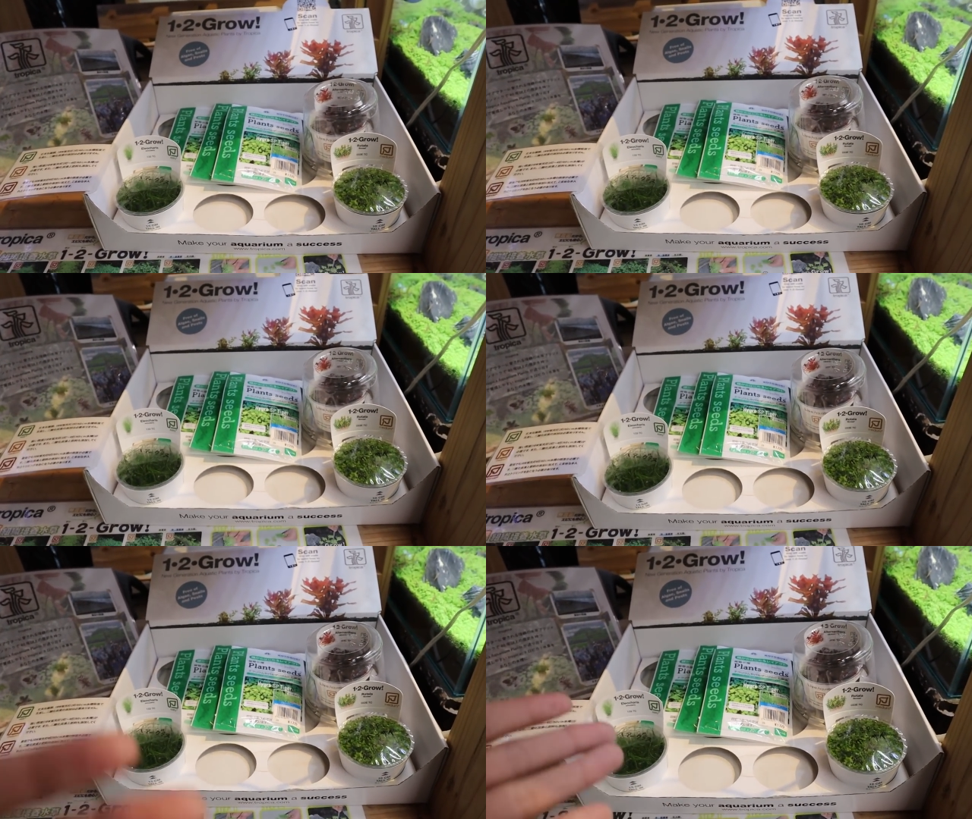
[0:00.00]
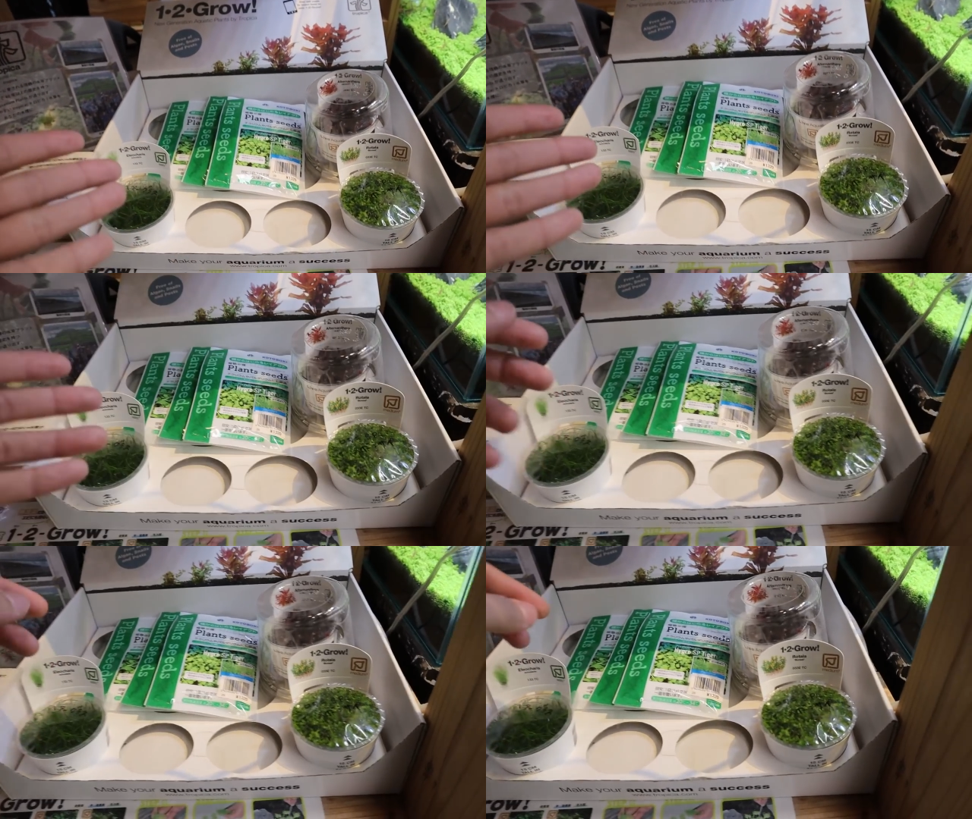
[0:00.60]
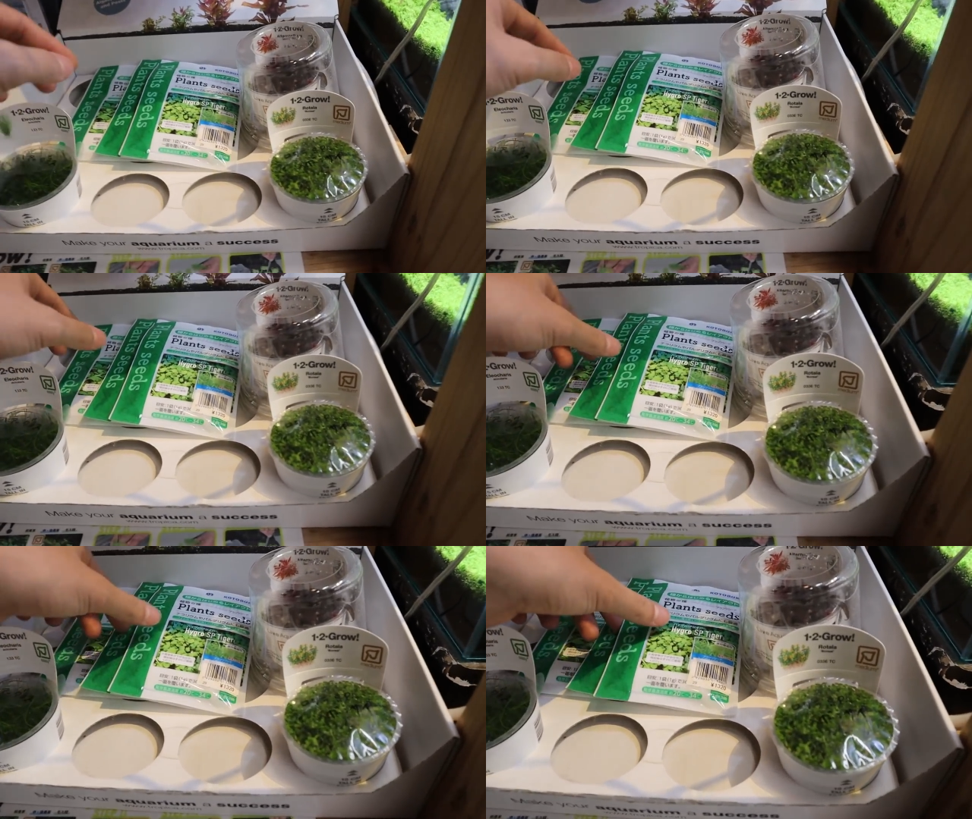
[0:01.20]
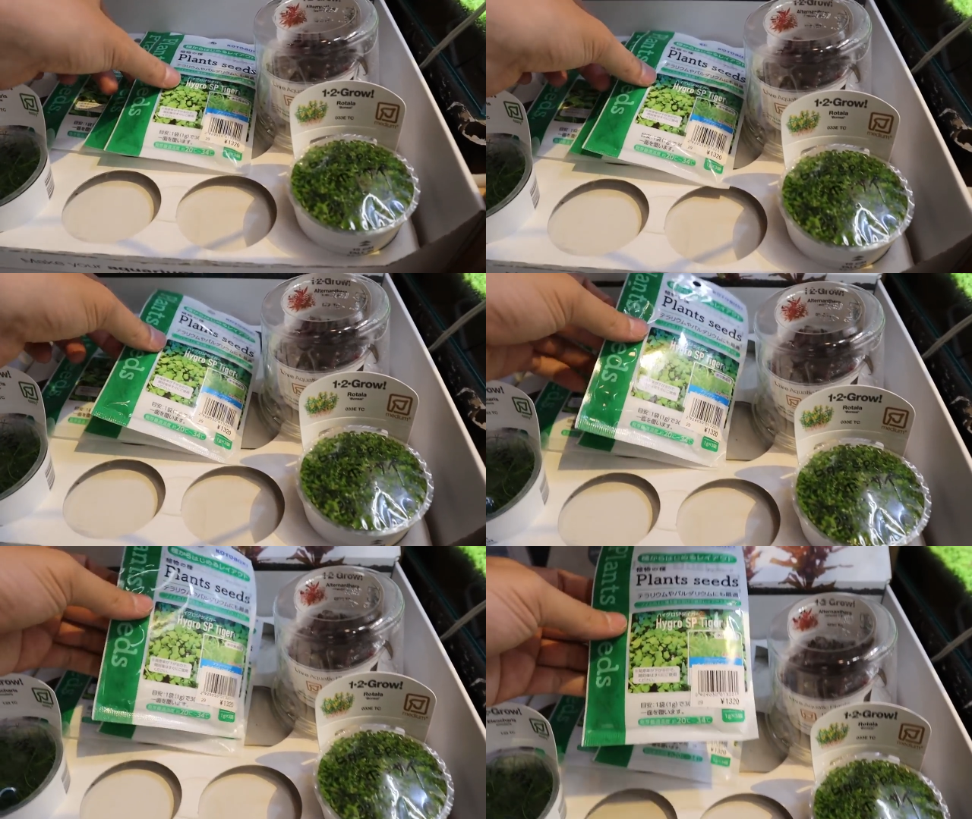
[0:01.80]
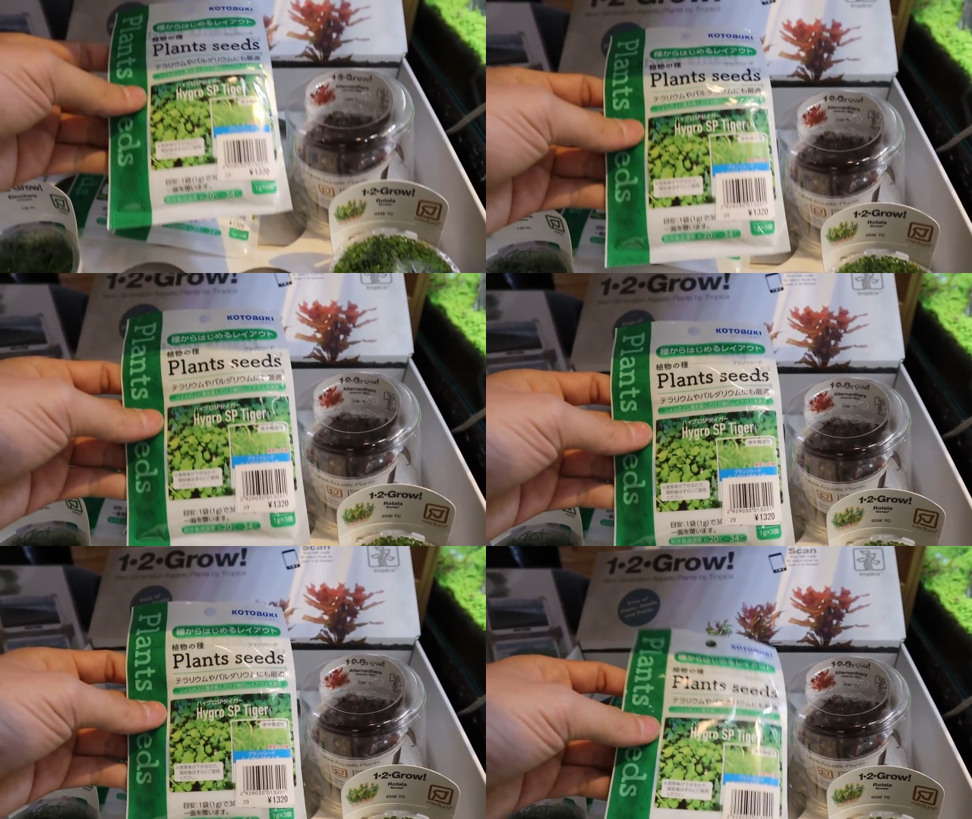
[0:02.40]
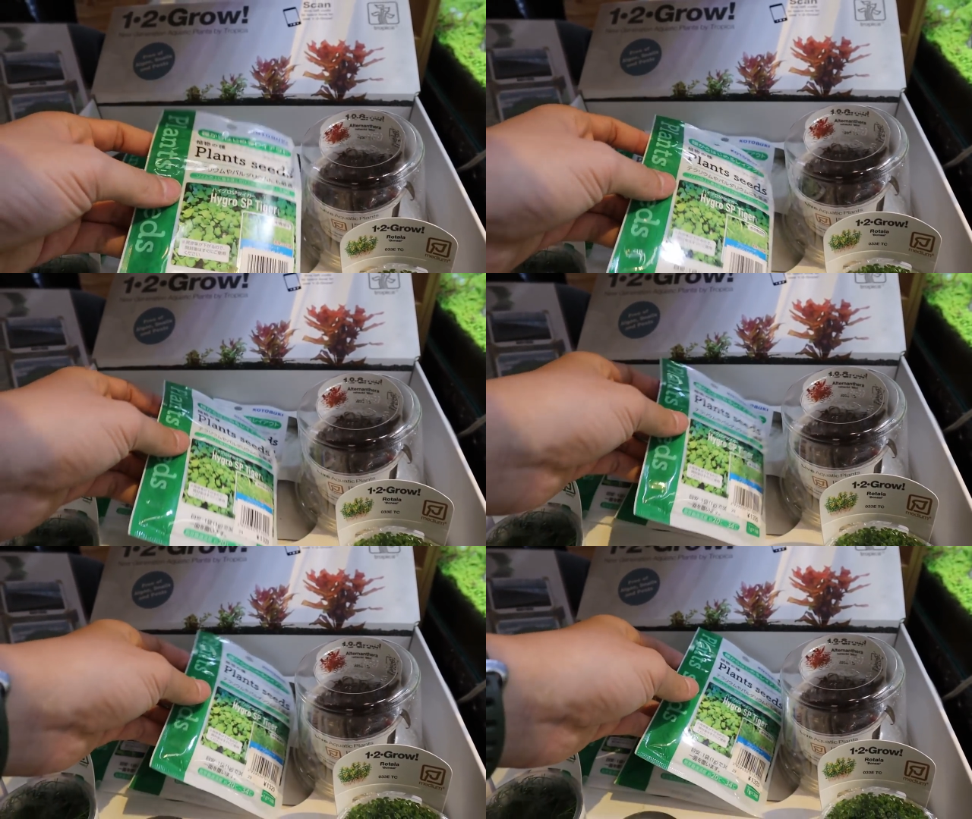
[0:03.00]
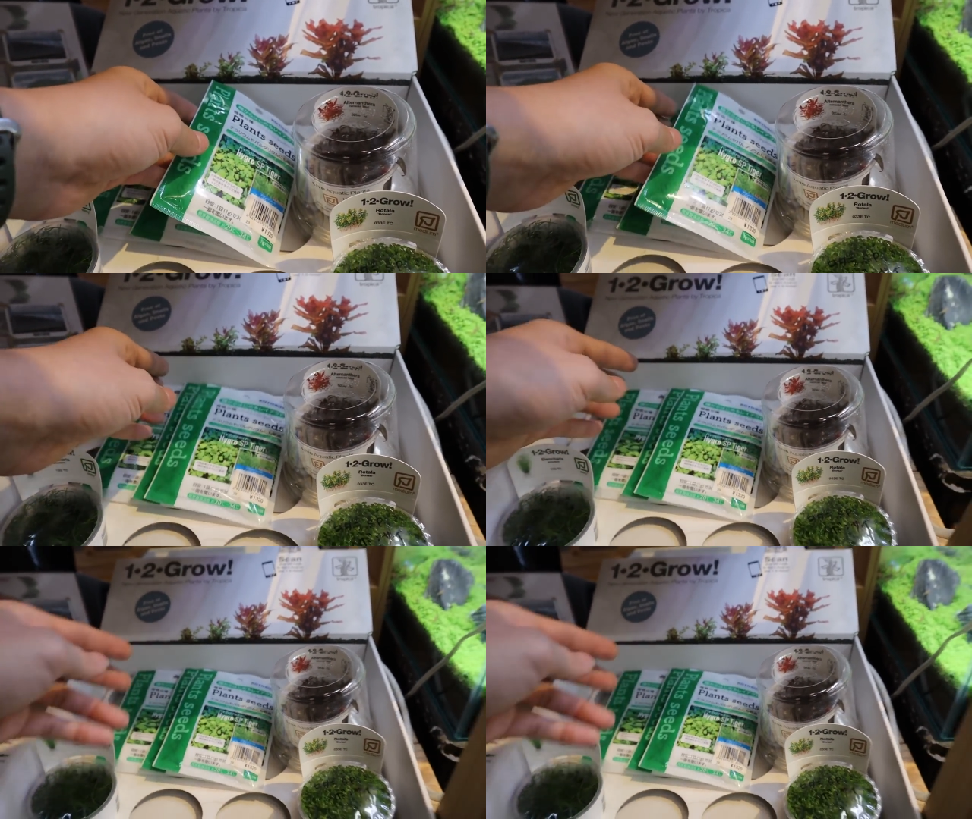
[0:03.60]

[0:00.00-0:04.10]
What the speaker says: (no speaker visible)